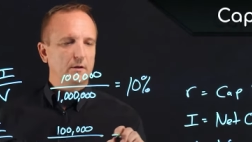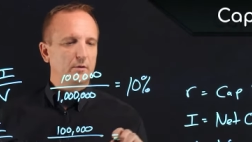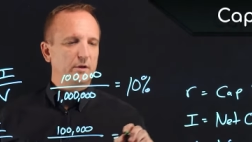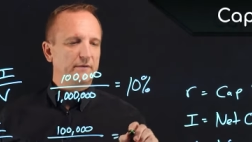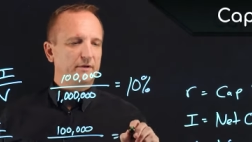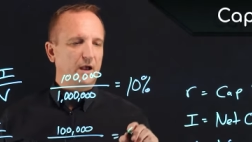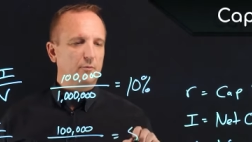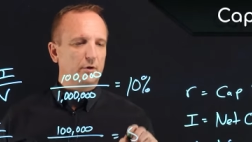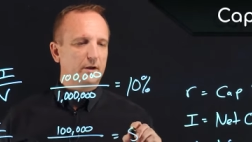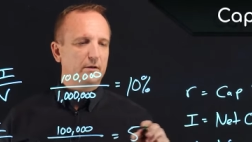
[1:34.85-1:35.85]
it would have a
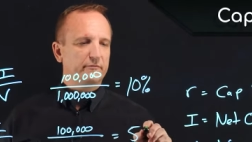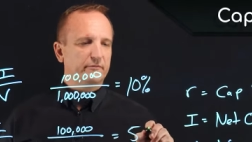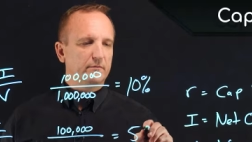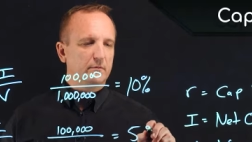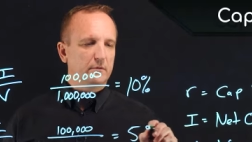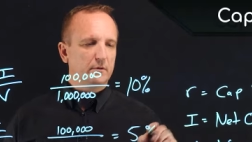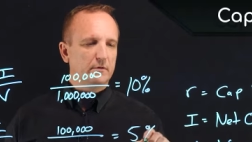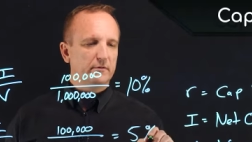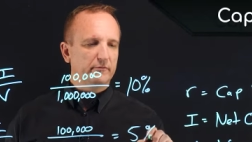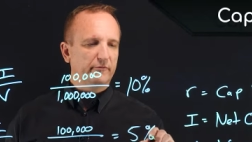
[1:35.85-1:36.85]
cap rate of
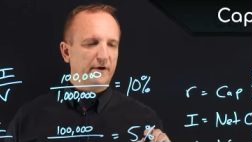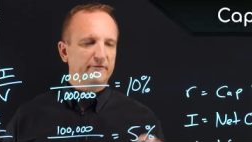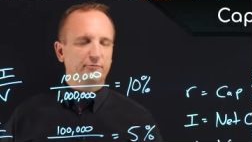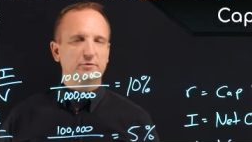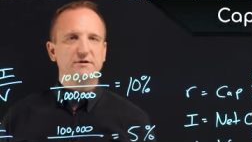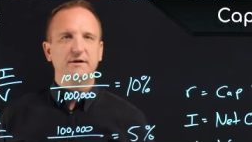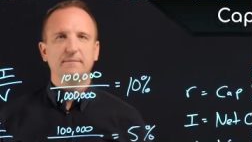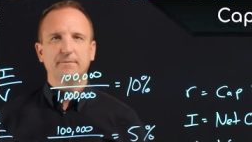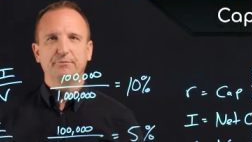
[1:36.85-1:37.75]
5%.